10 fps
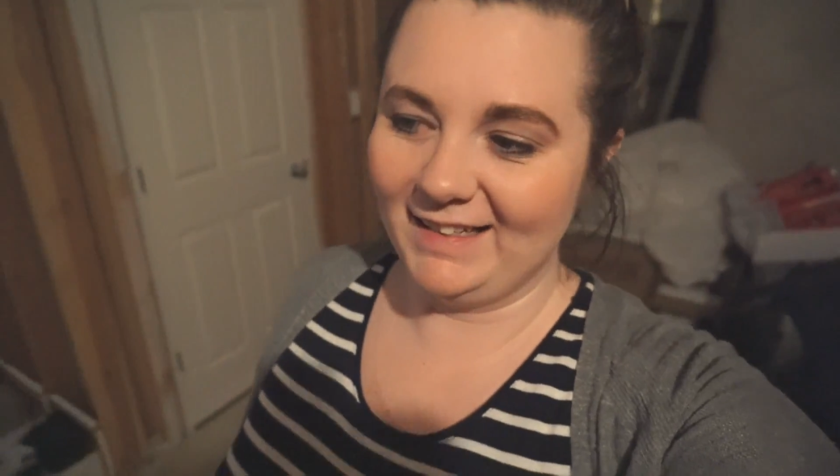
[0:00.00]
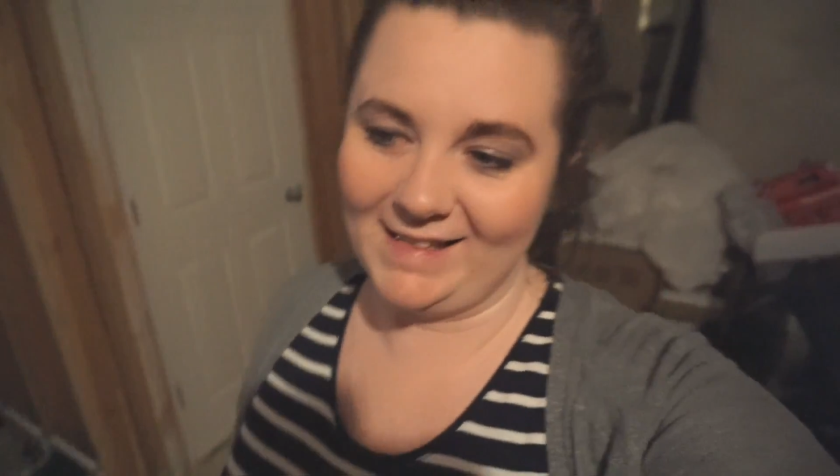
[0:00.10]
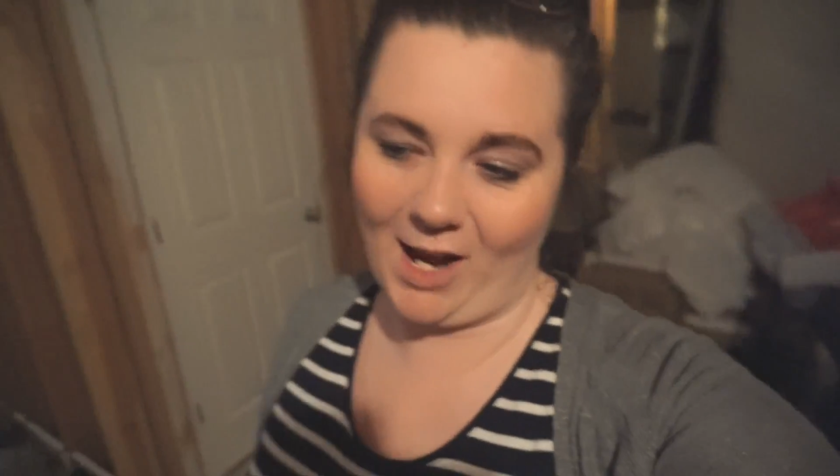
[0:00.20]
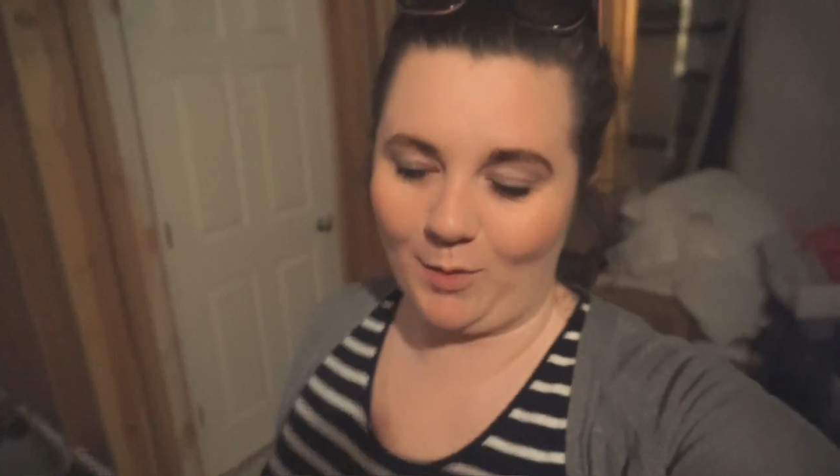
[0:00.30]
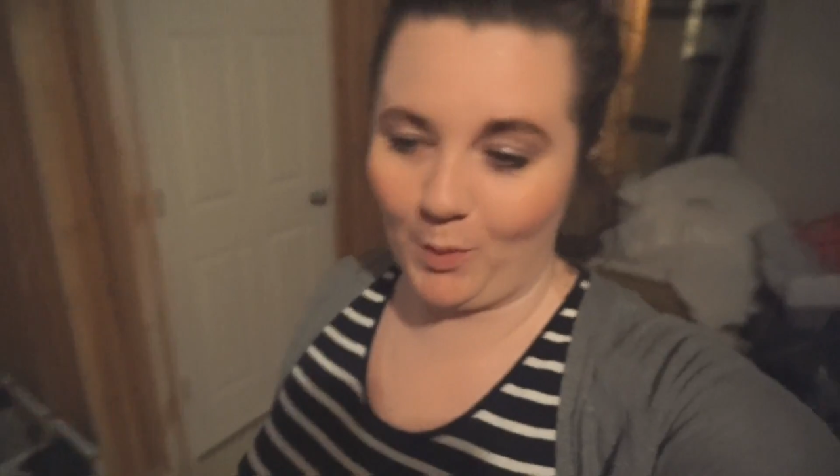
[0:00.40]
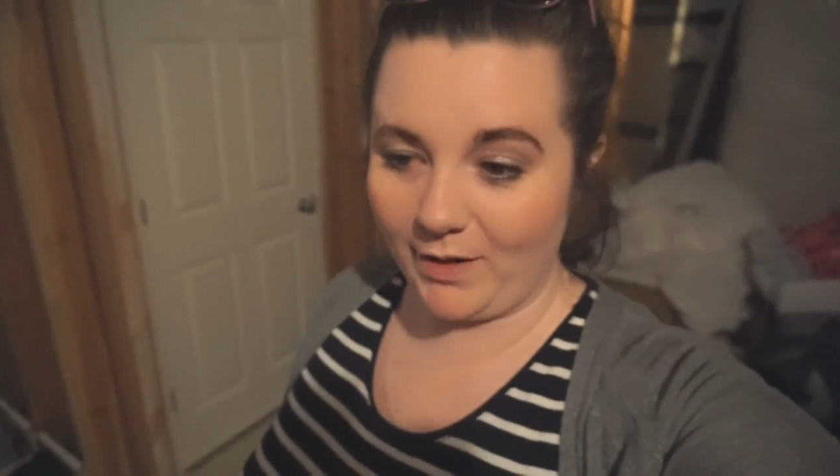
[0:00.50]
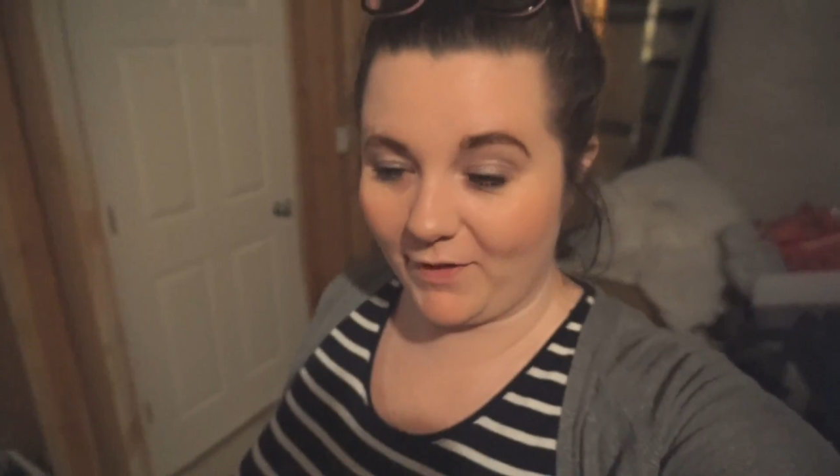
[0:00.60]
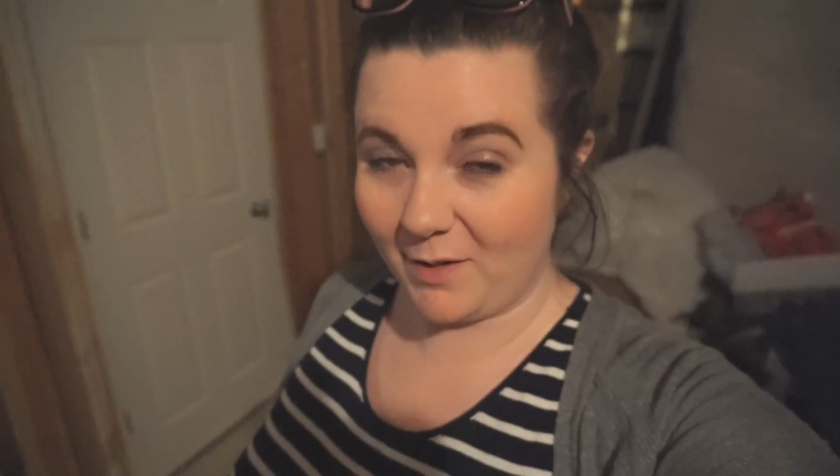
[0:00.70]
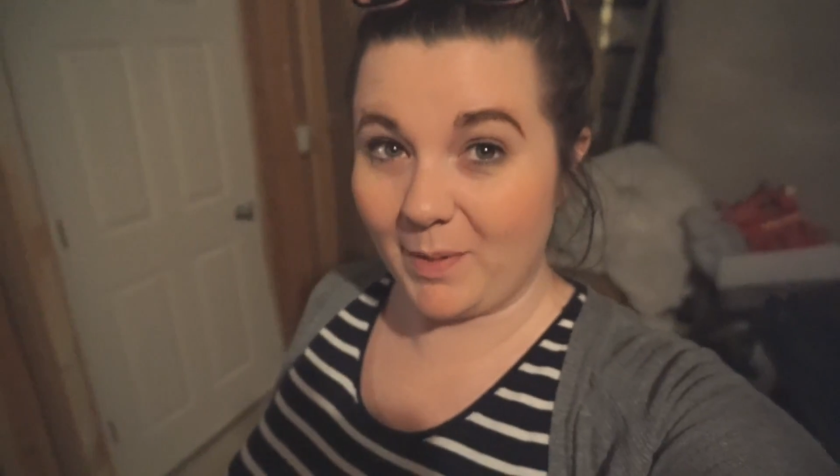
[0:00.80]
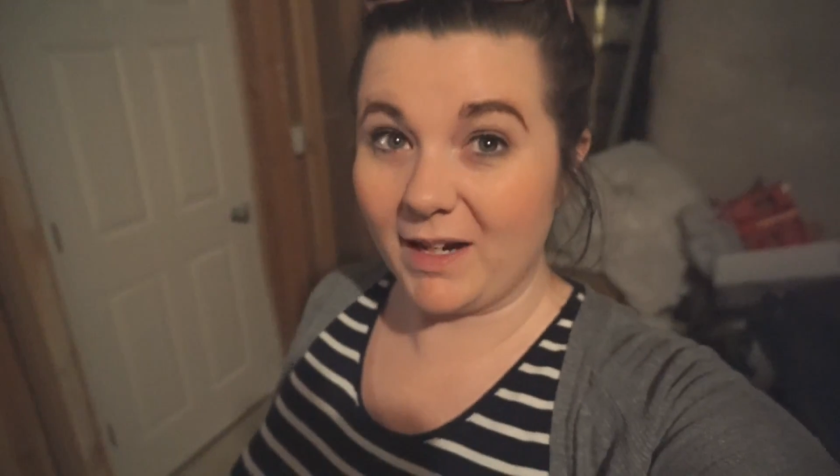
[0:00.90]
it's not a
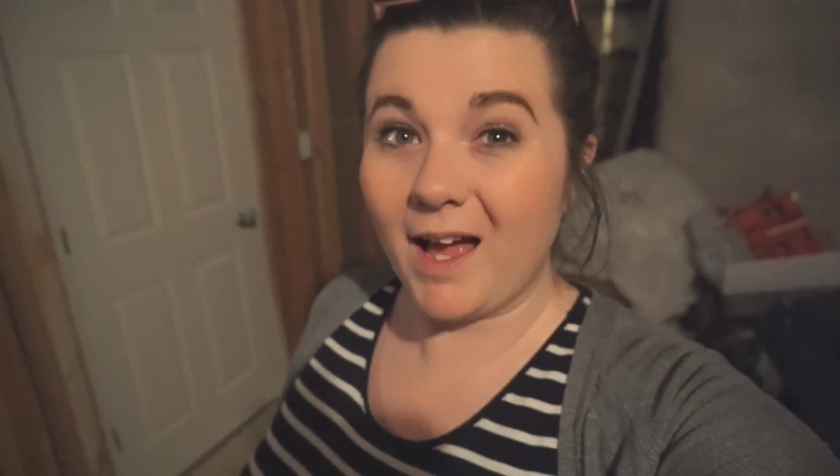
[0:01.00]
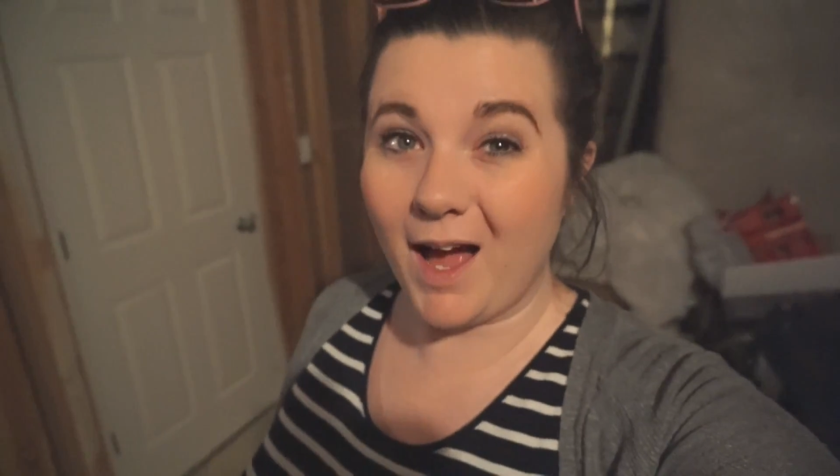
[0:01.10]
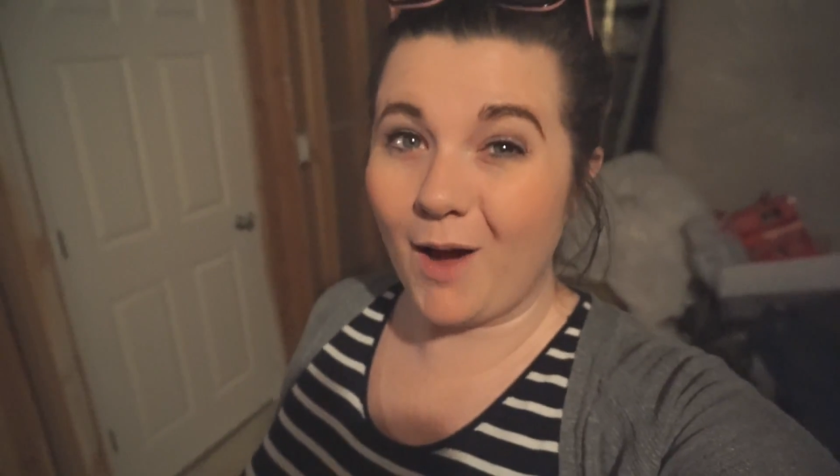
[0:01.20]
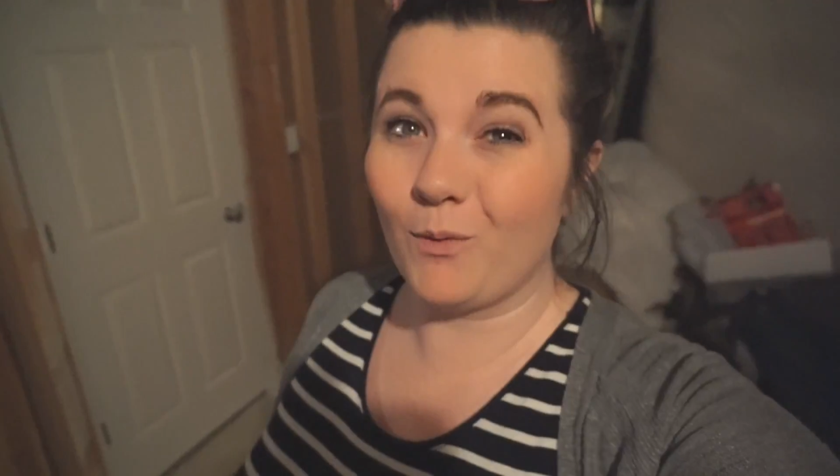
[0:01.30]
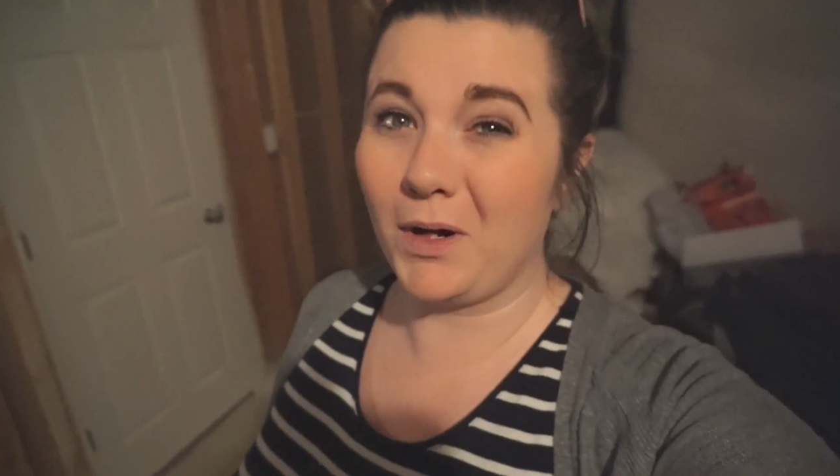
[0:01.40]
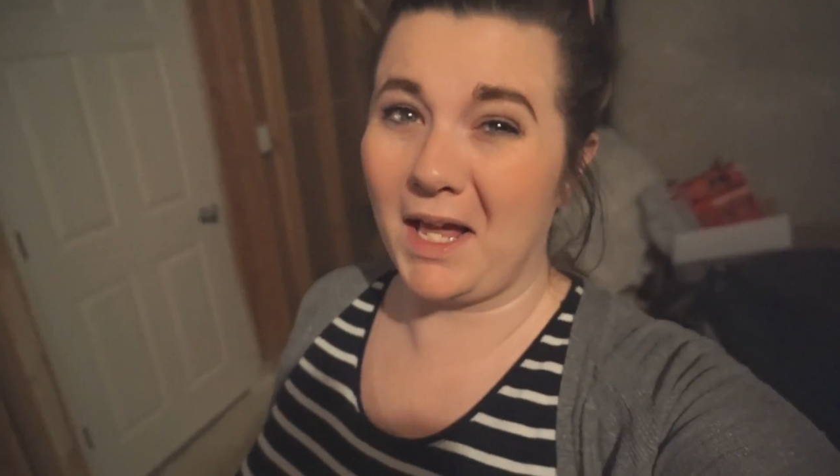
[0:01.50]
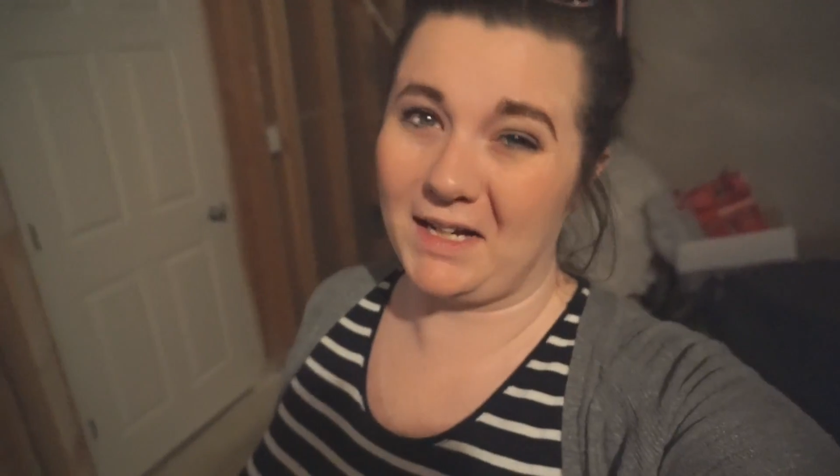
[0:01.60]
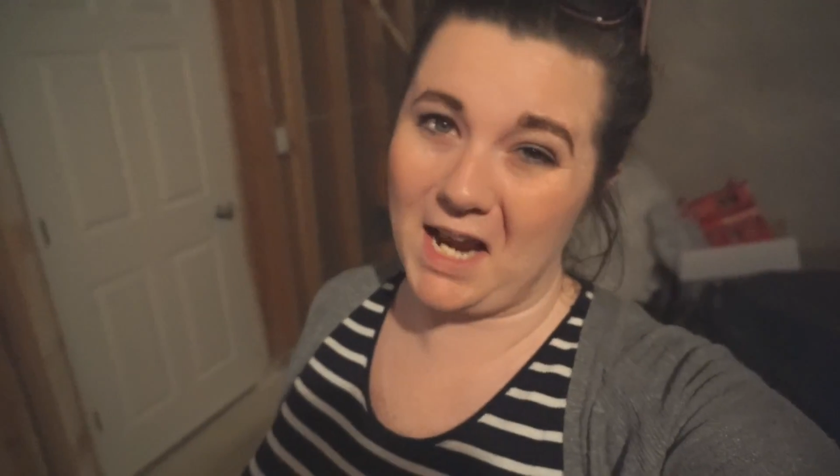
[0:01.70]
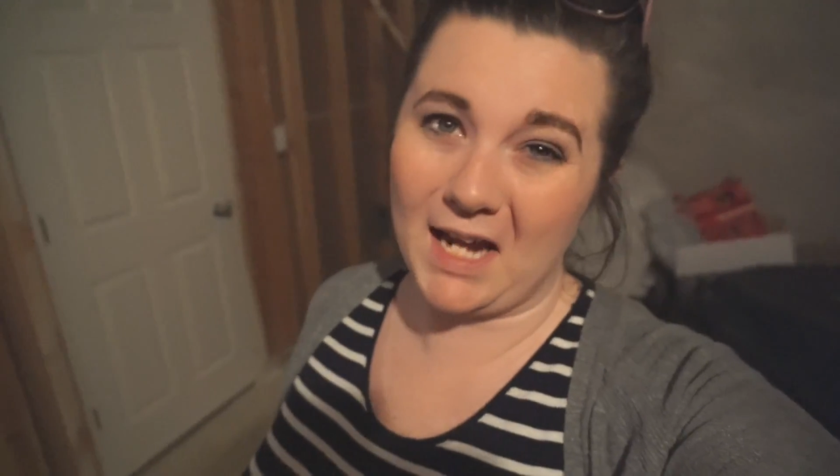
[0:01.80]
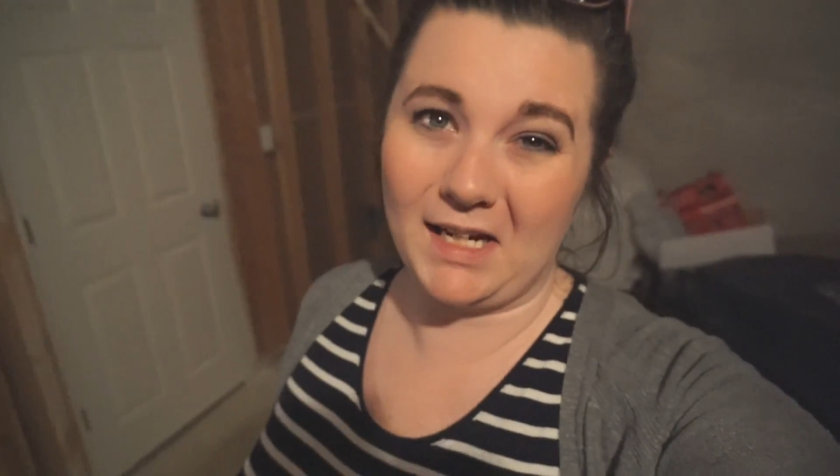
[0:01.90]
boyfriend, but we're like
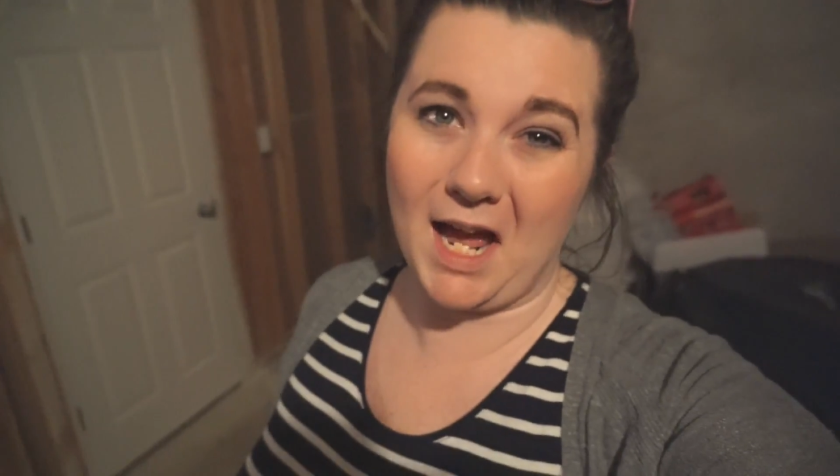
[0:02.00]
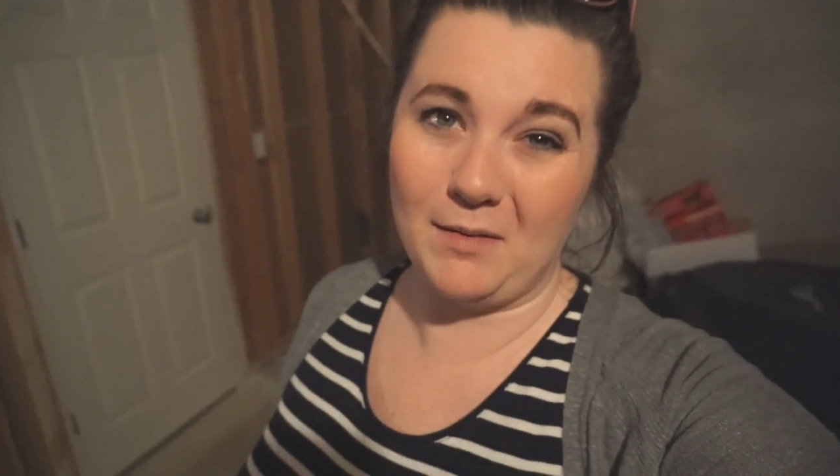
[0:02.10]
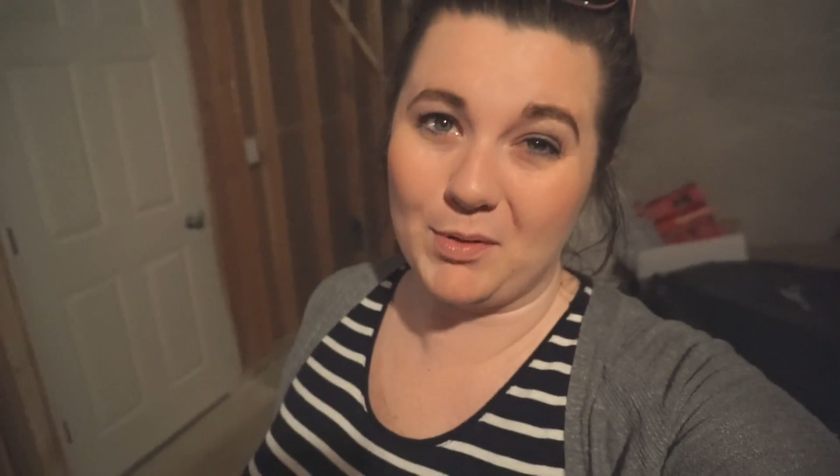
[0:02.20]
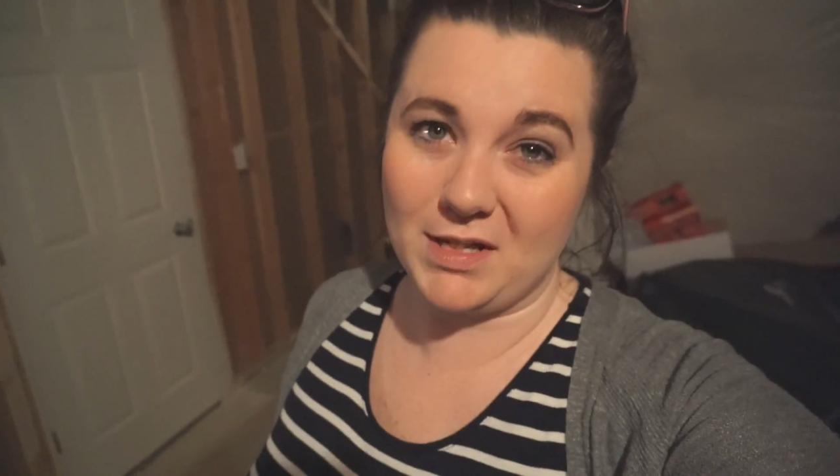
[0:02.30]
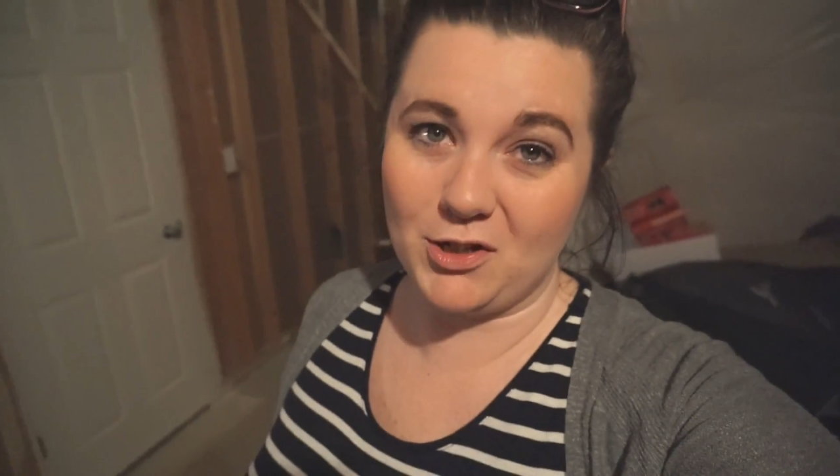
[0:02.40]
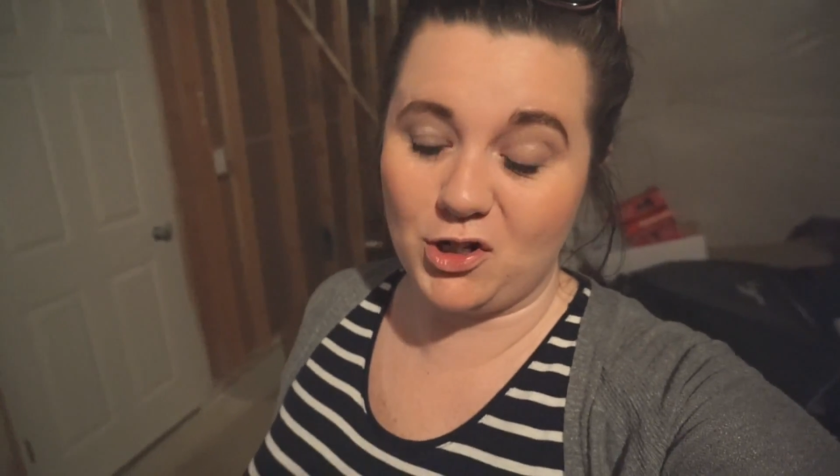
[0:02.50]
99%